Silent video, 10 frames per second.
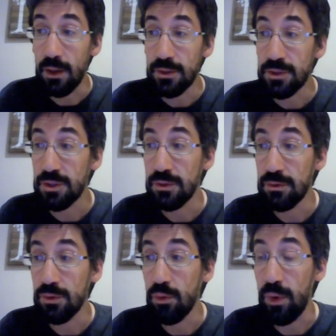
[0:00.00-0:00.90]
to
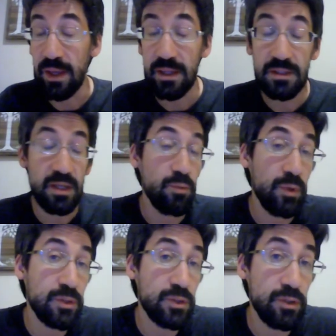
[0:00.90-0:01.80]
the ways in
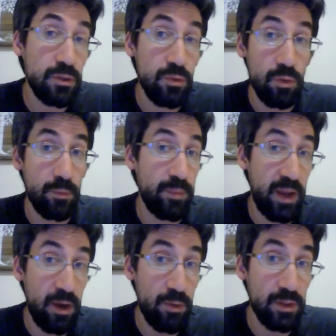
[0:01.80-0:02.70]
which your
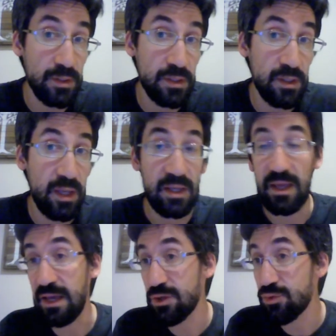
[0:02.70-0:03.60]
parents
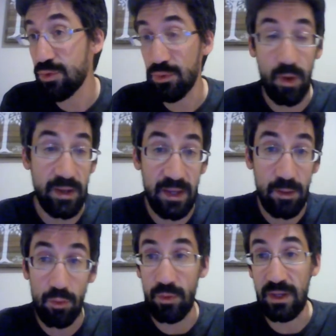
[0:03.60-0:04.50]
engaged with writing or
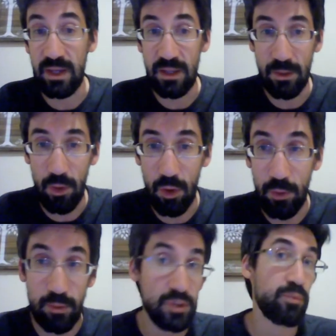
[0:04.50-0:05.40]
reading in the home,
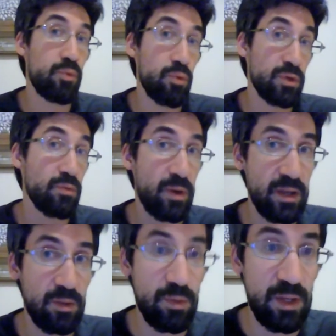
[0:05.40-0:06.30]
or supported writing,
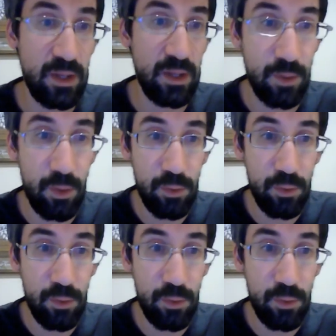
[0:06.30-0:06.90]
reading in the home.